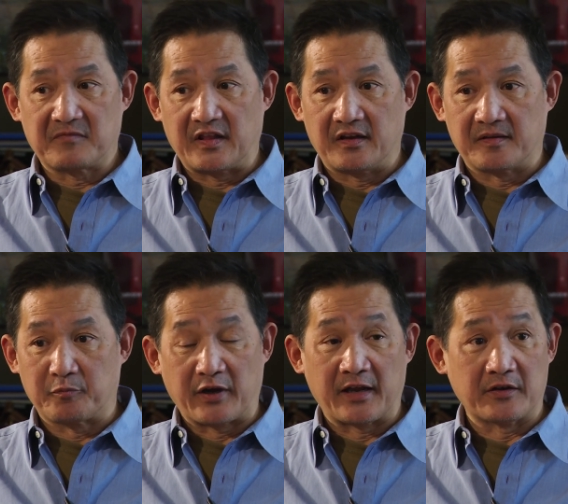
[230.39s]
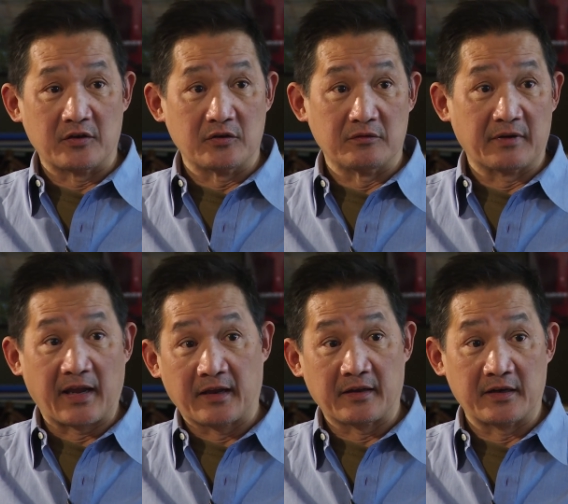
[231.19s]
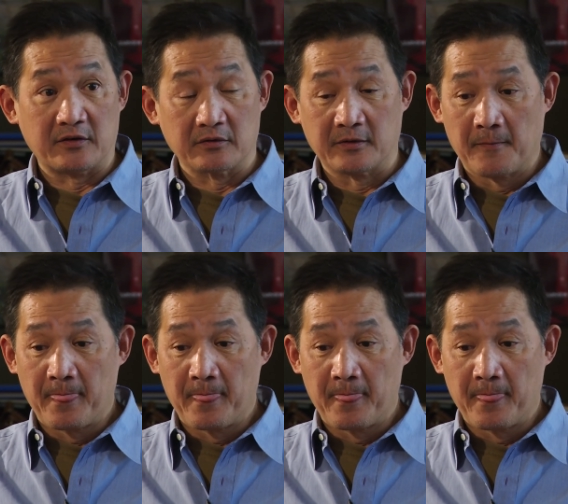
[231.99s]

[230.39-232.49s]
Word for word: these brand new handheld